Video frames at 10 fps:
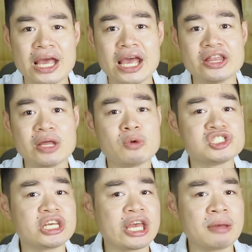And then when
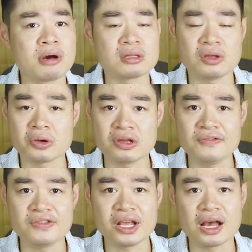she came out in her
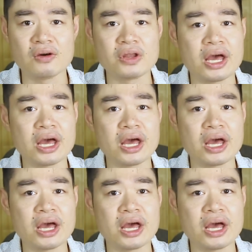evening gown,